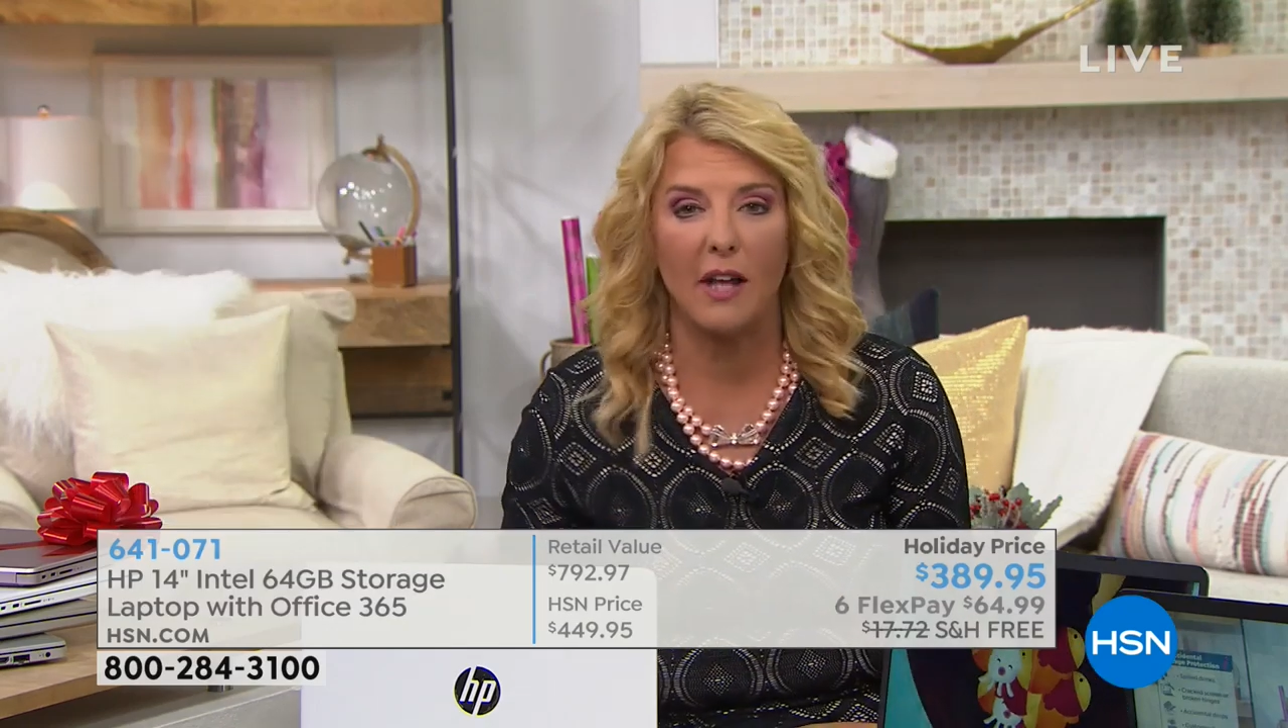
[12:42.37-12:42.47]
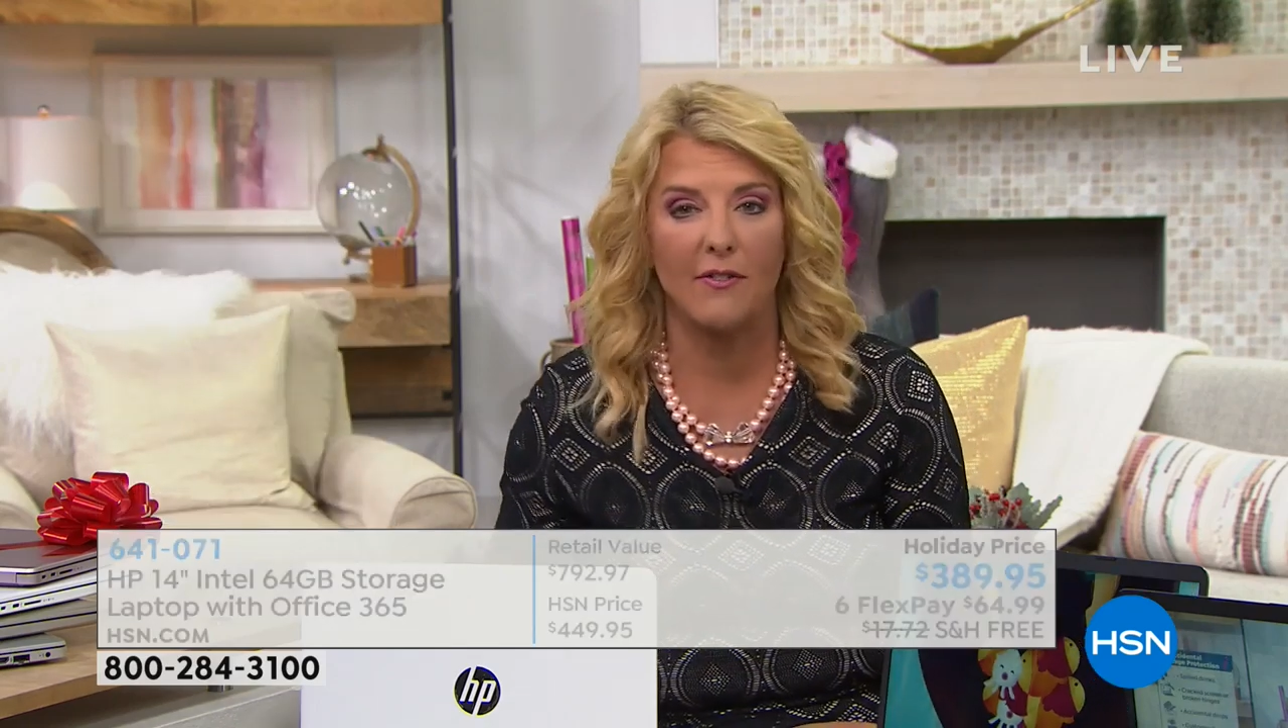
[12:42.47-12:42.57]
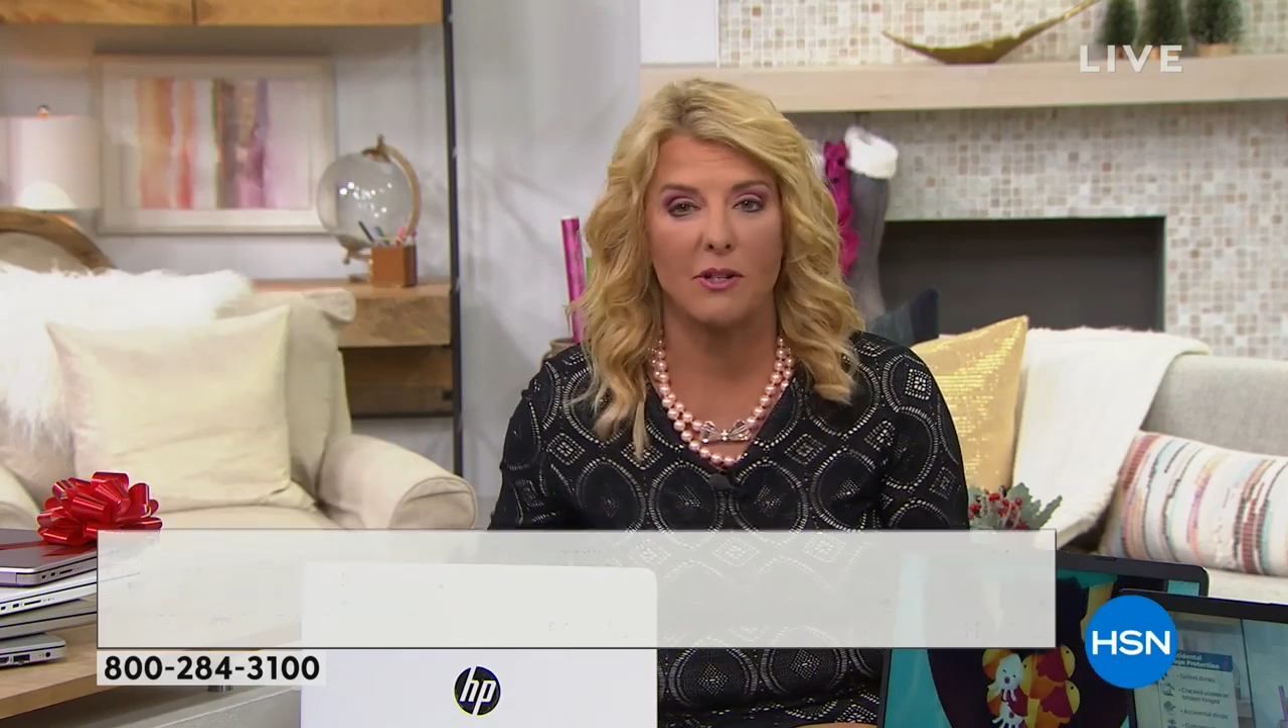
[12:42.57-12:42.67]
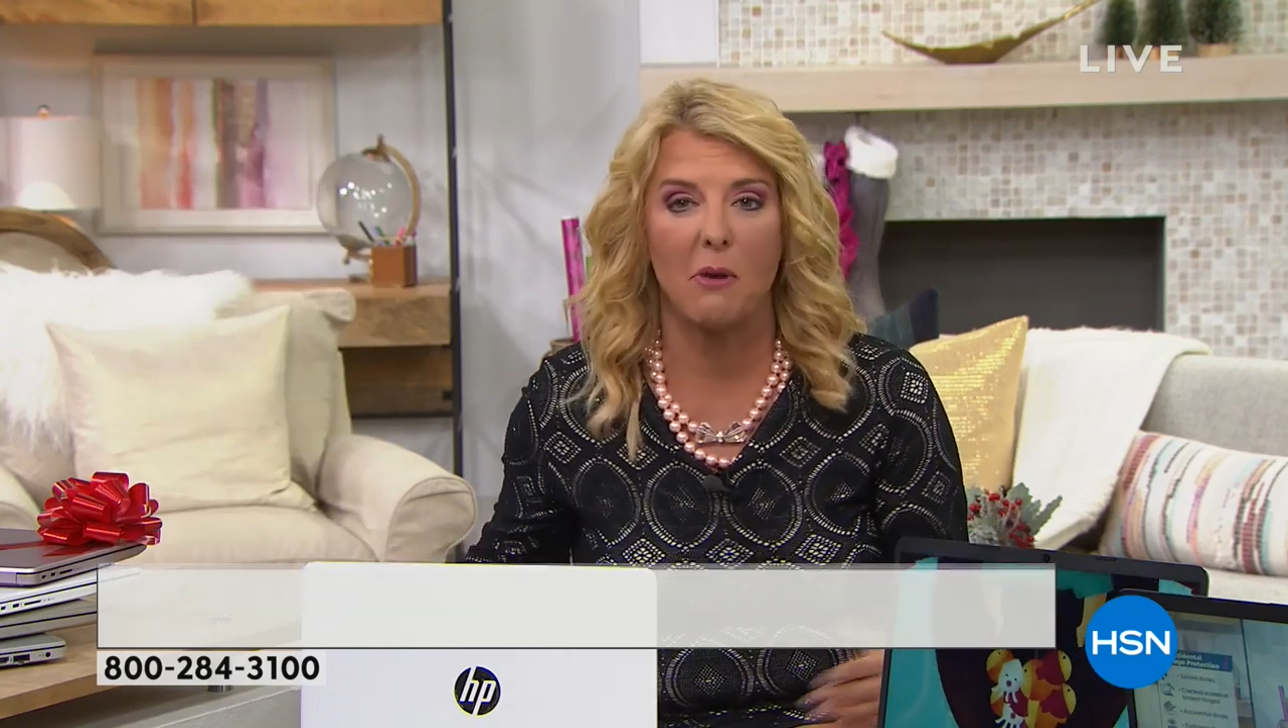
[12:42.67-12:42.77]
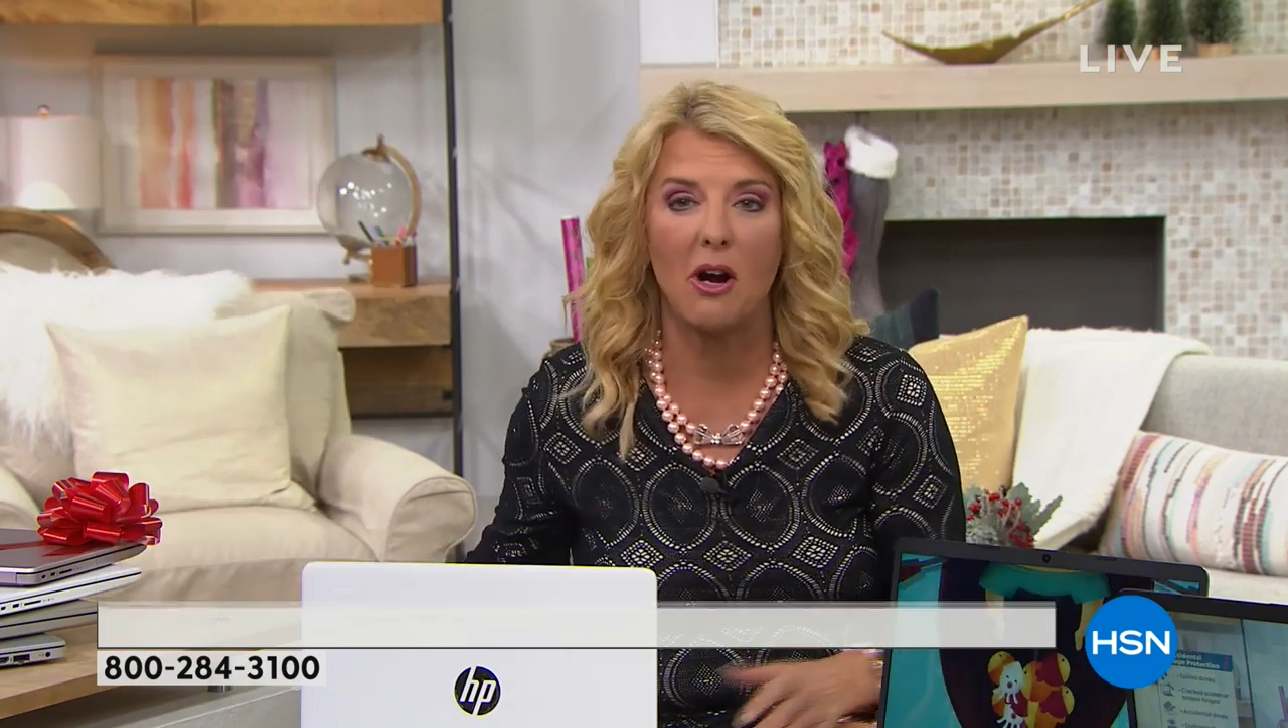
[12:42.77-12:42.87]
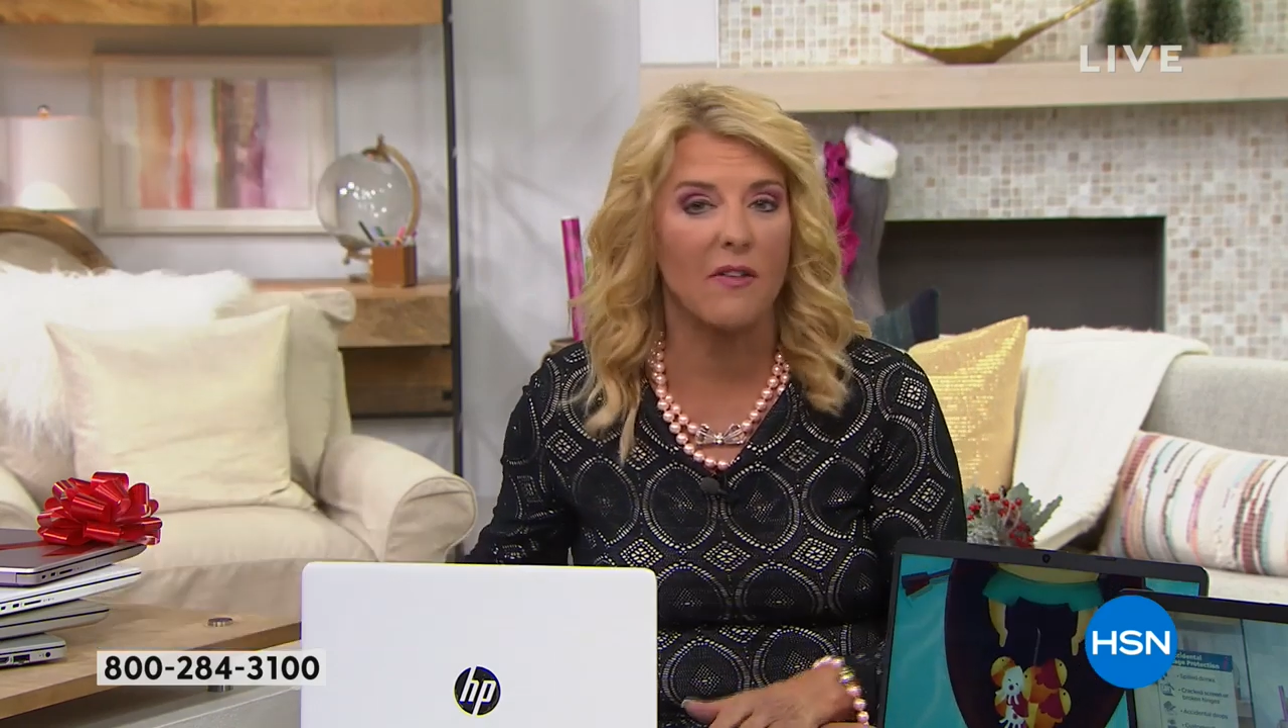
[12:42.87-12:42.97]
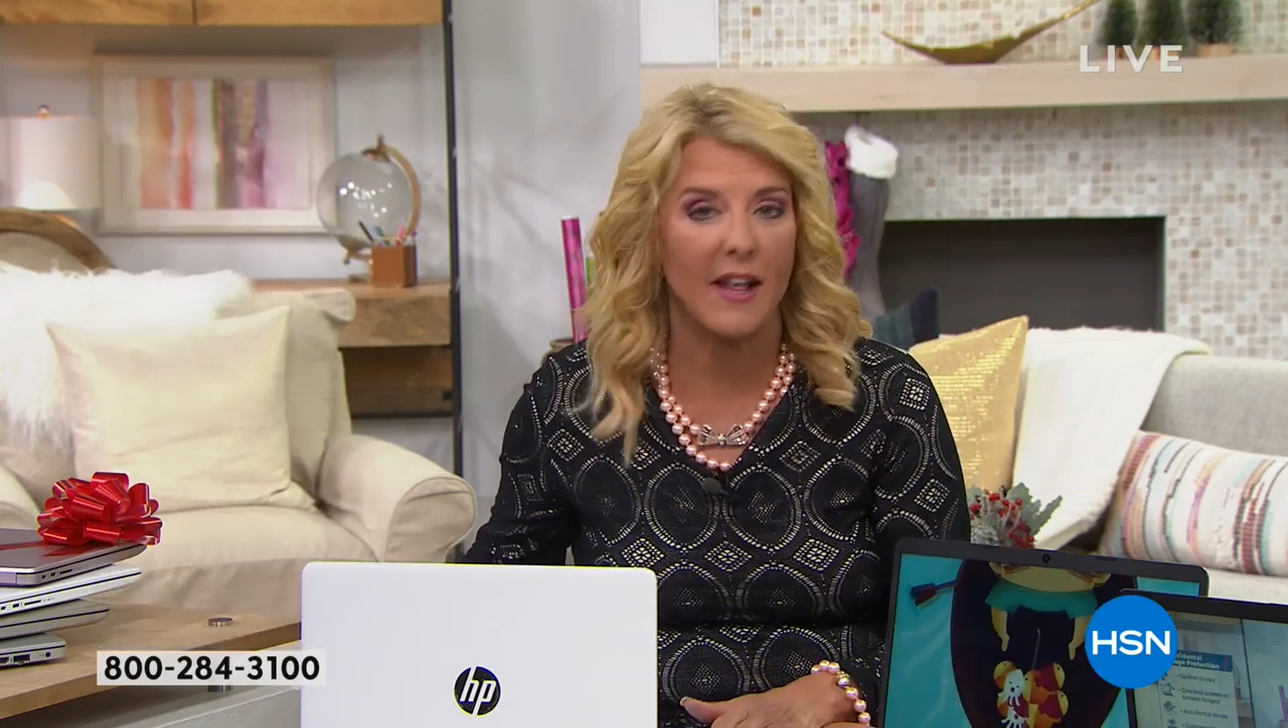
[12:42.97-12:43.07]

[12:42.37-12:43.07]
left tomorrow,